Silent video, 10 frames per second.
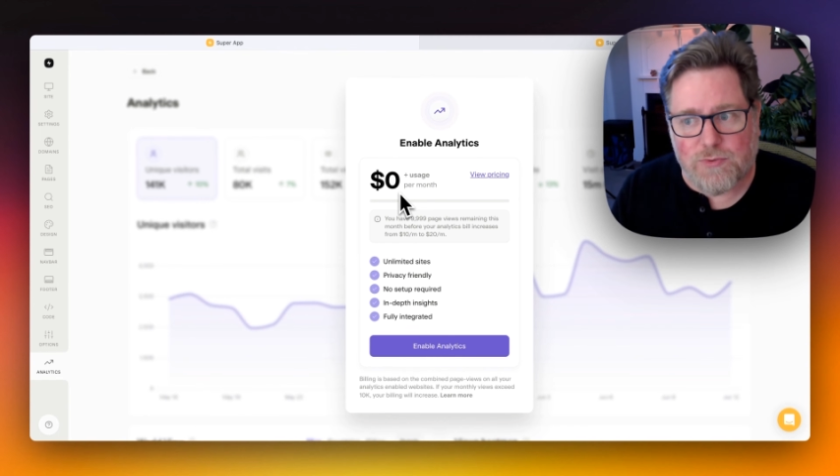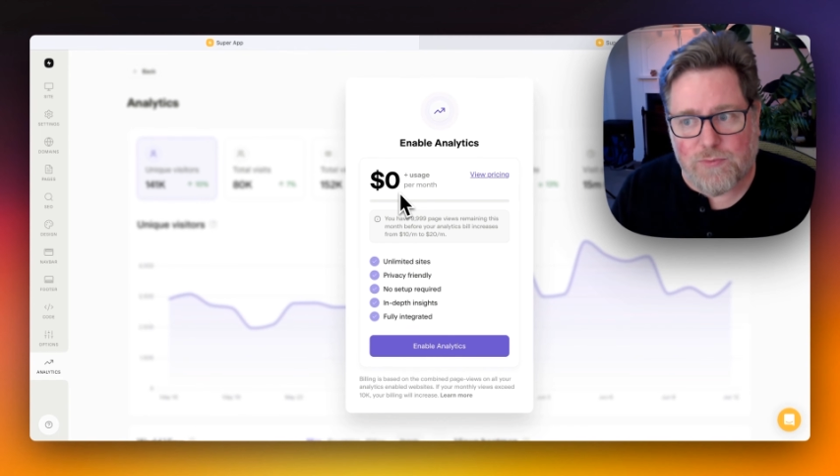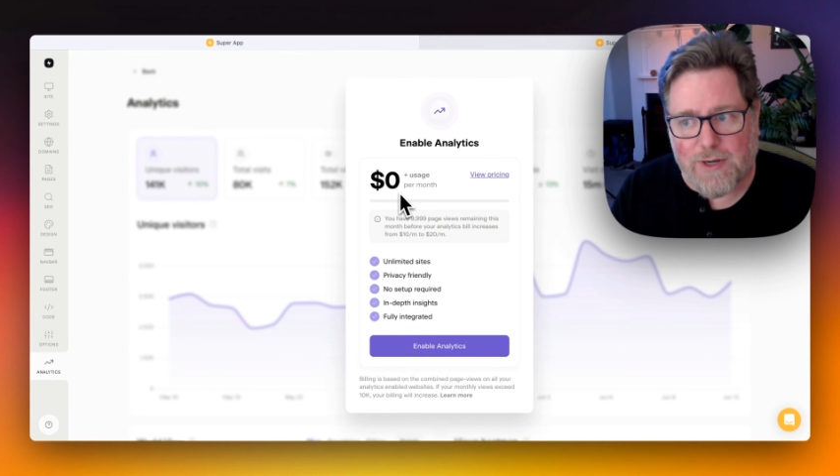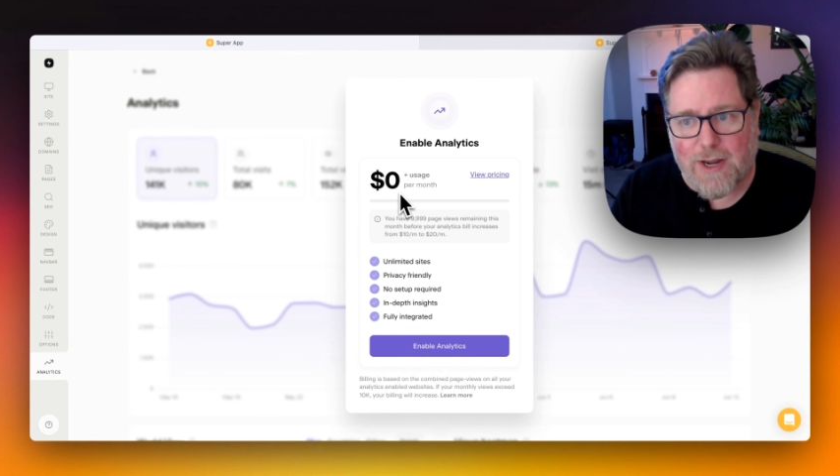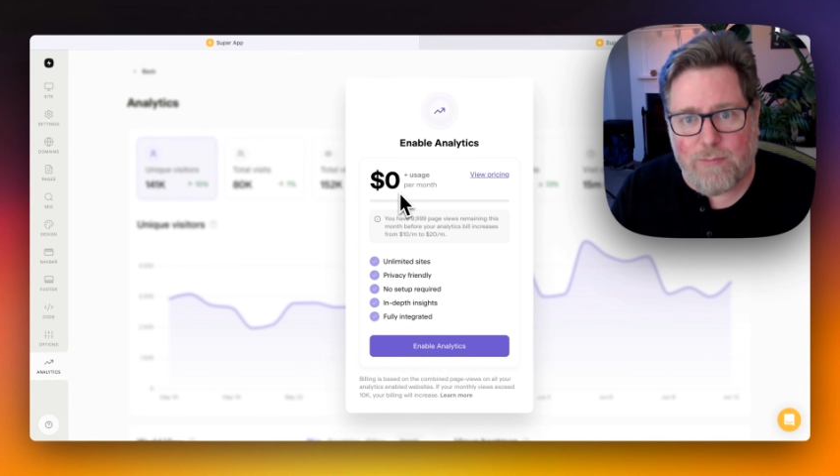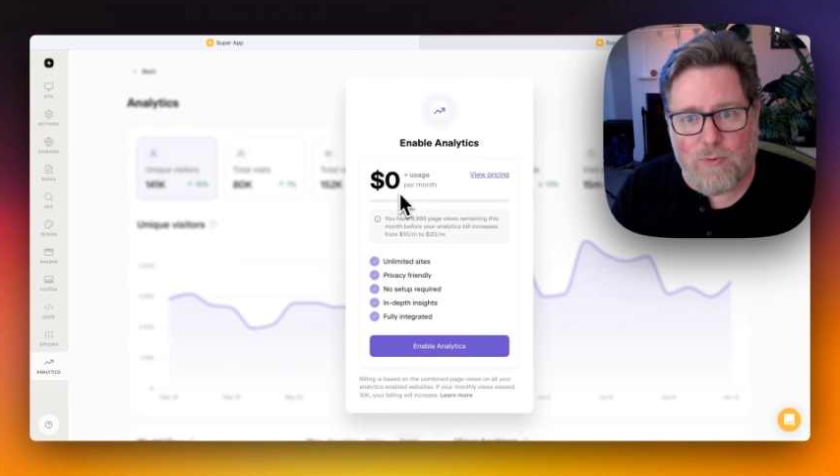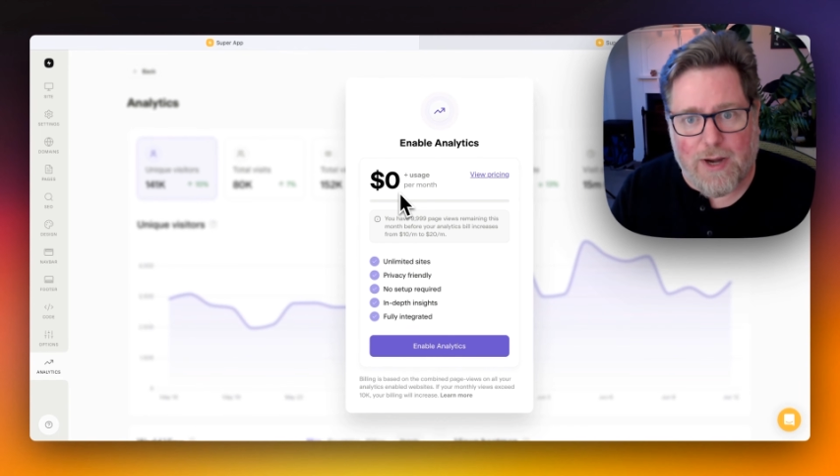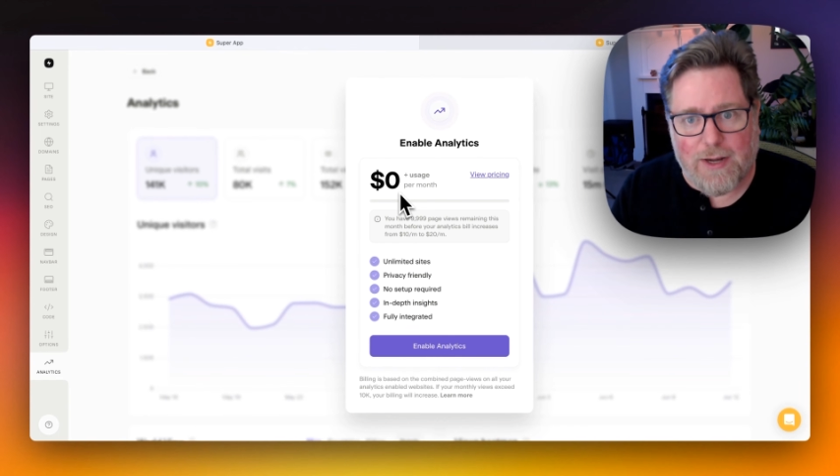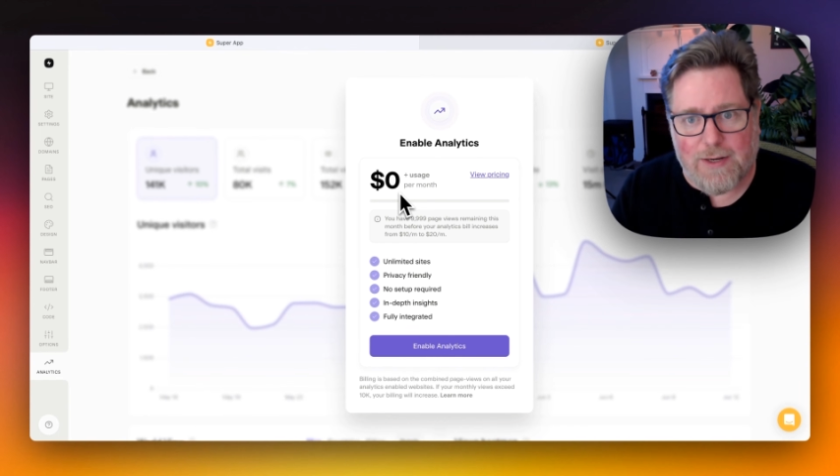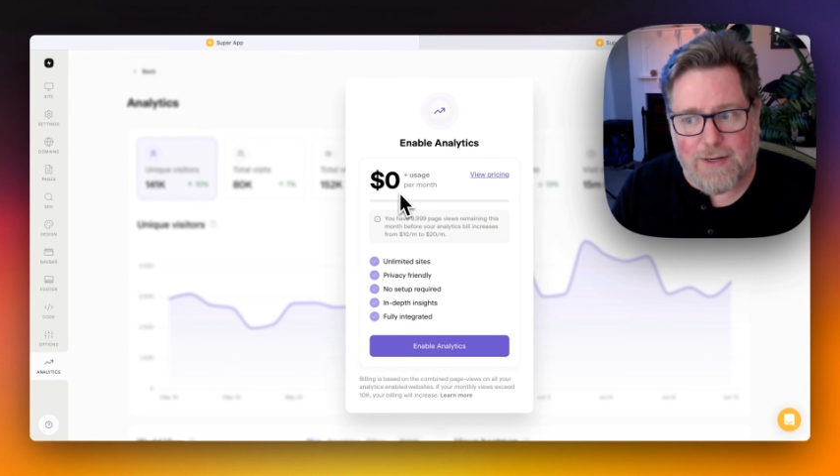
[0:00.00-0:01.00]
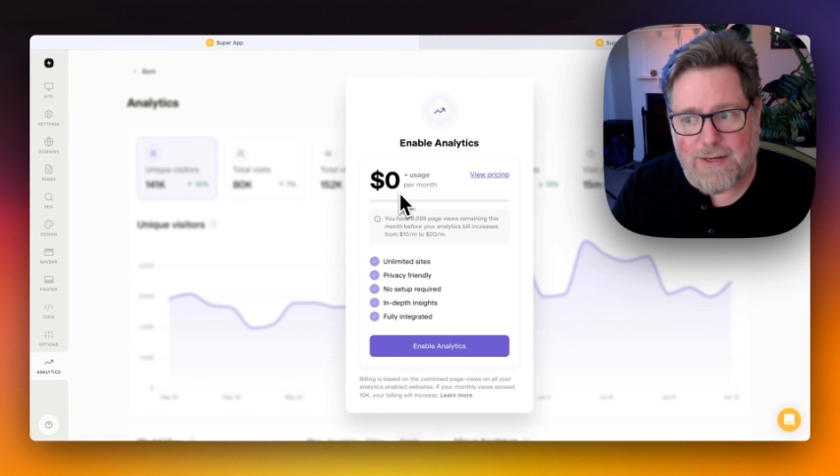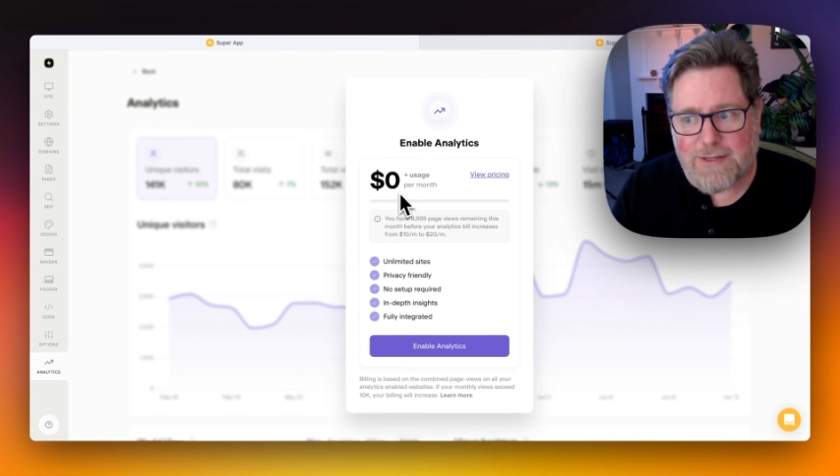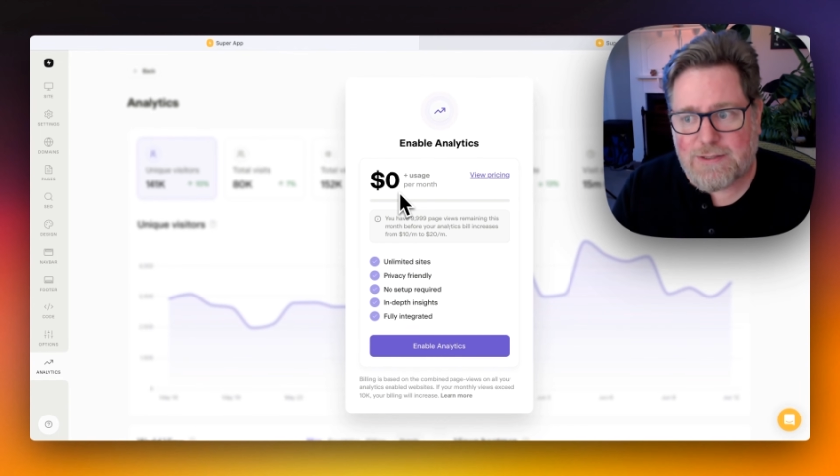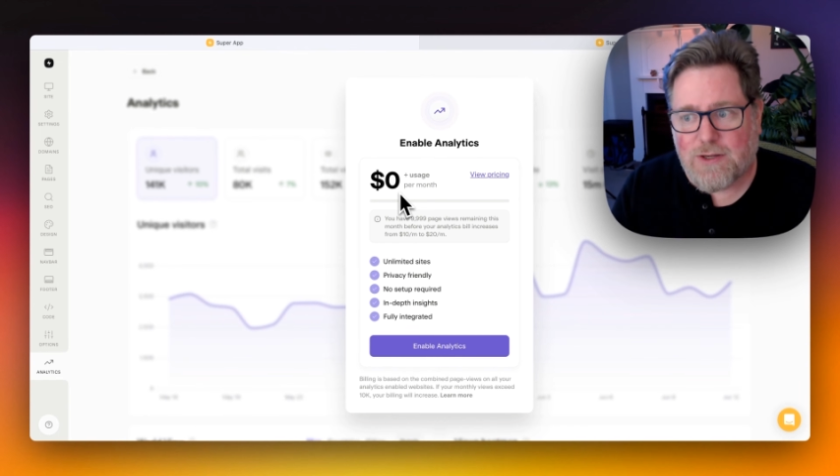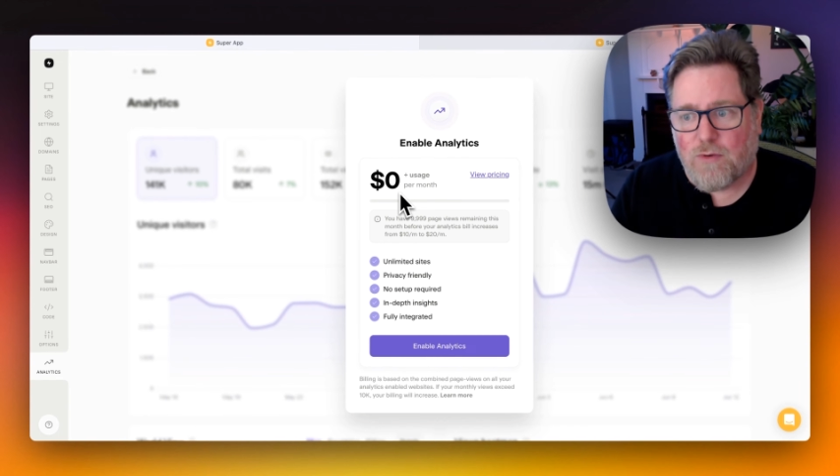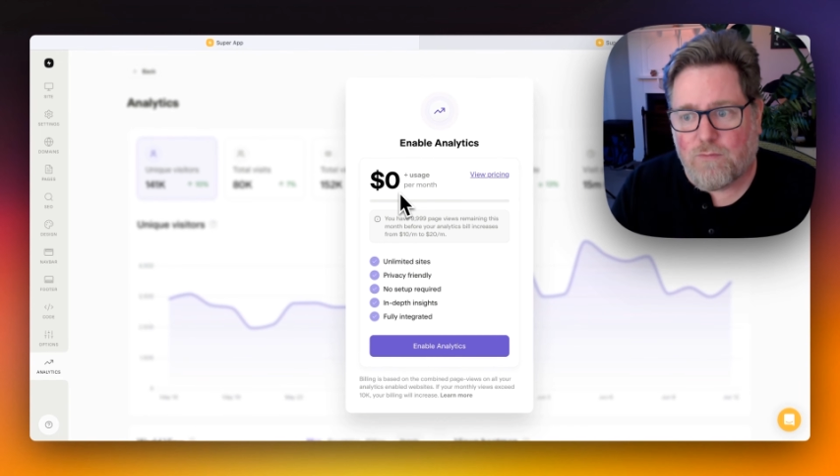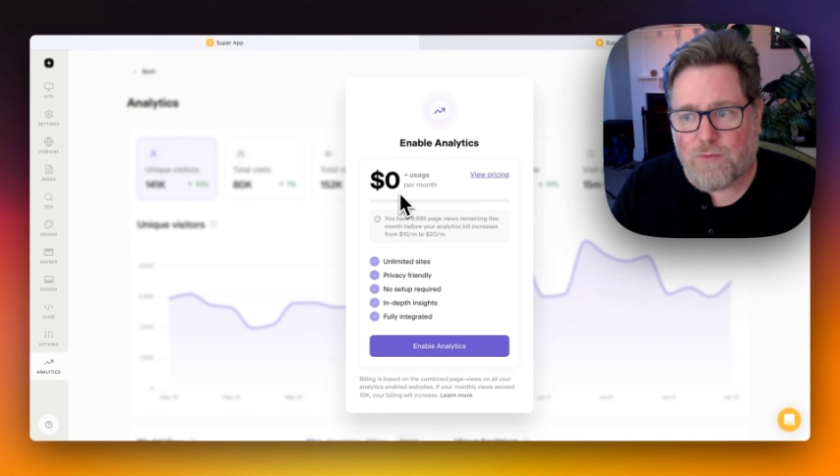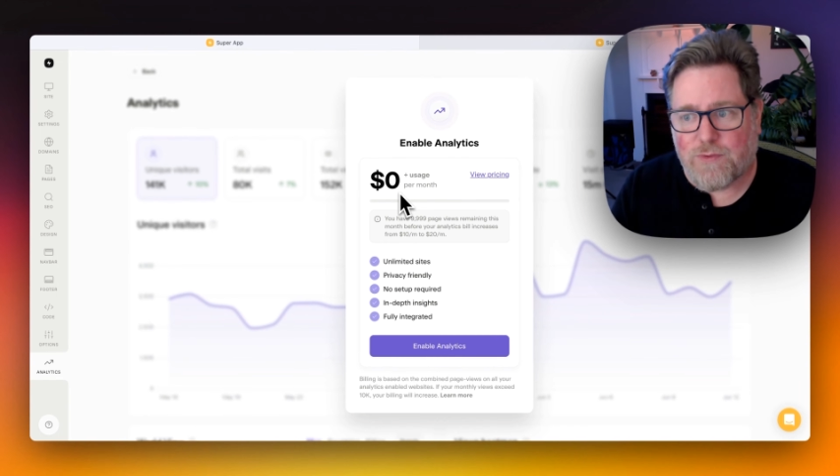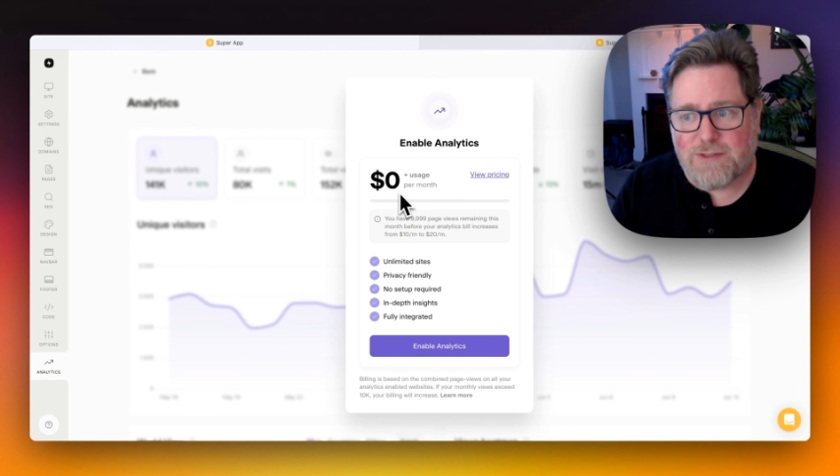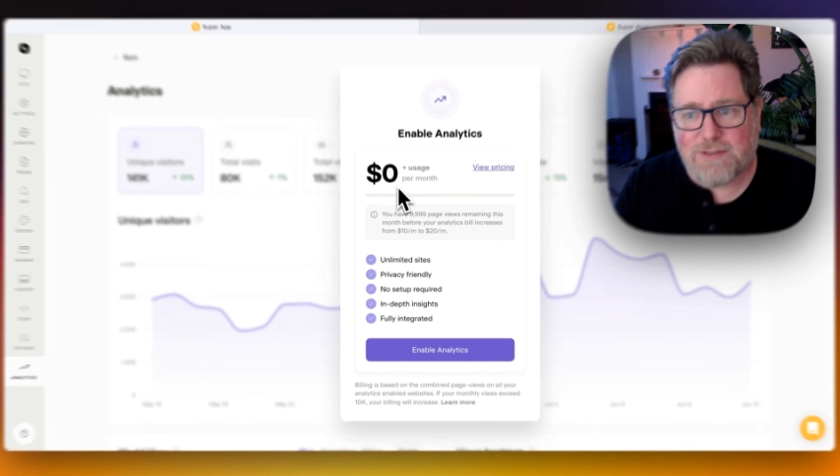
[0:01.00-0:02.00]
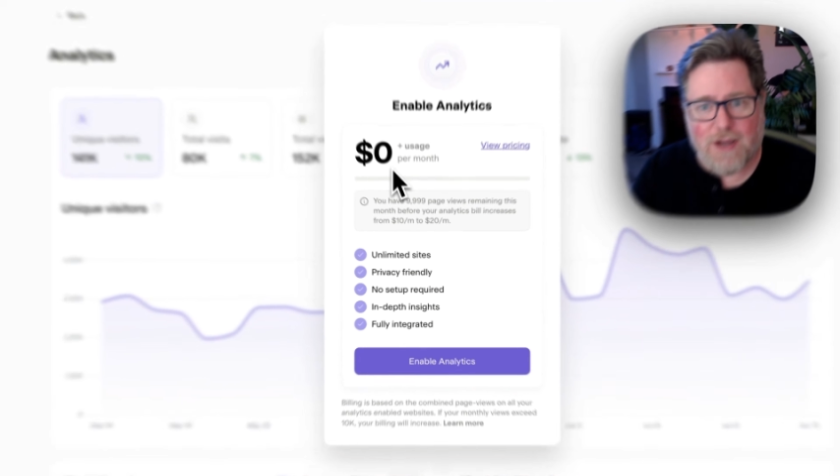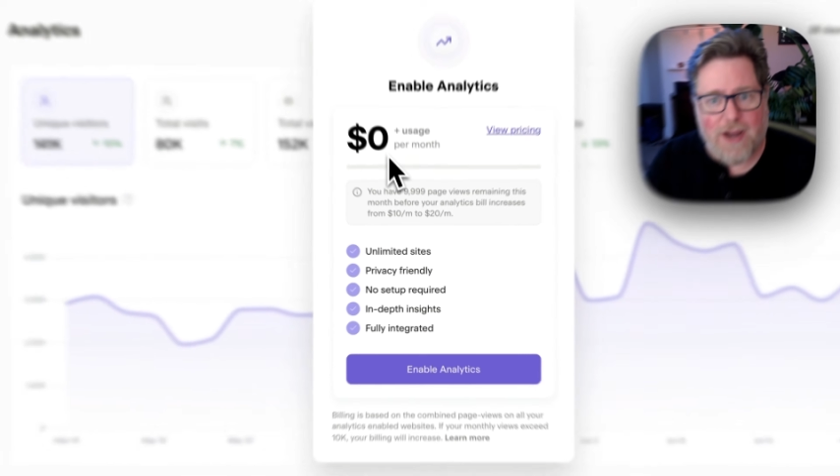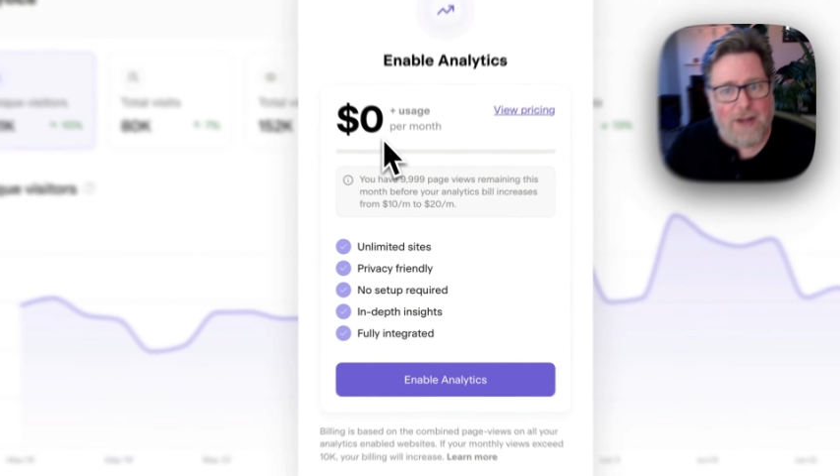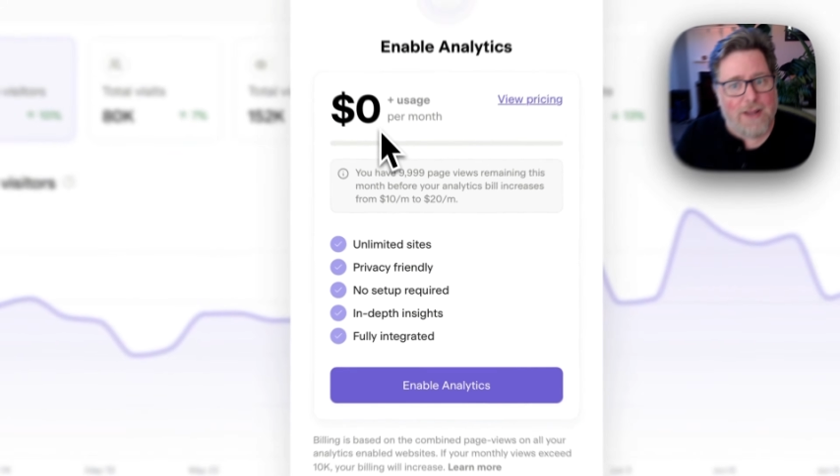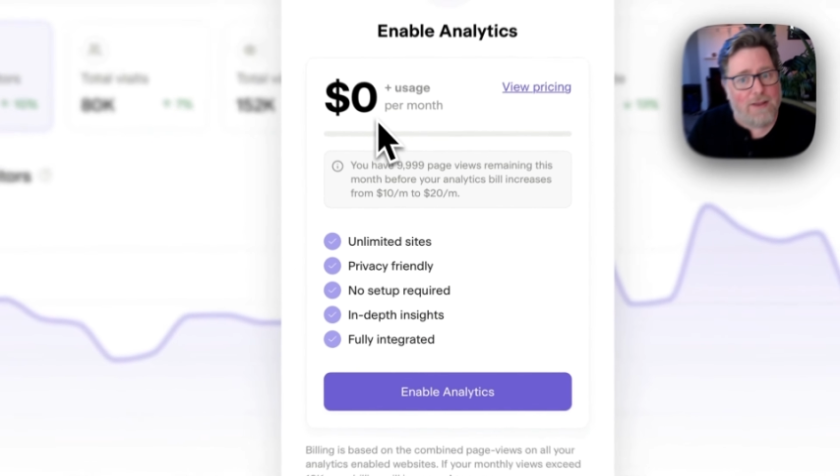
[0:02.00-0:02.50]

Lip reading: to enable Analytics for this site